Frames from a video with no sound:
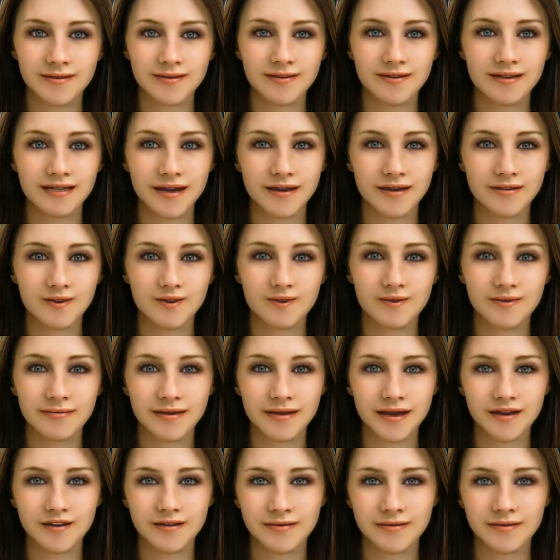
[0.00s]
These include
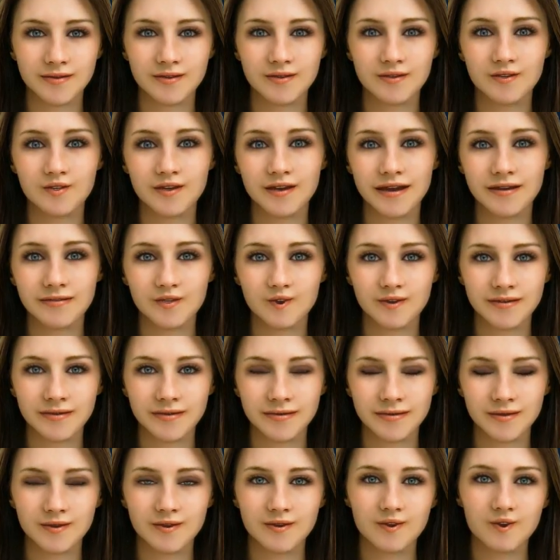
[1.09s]
heat, shelter,
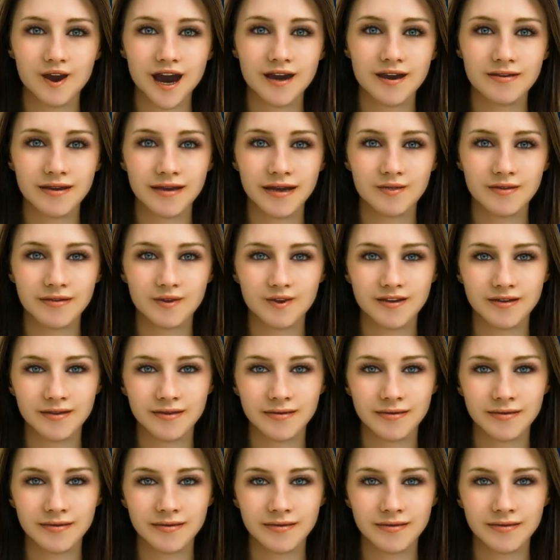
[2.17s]
water and food.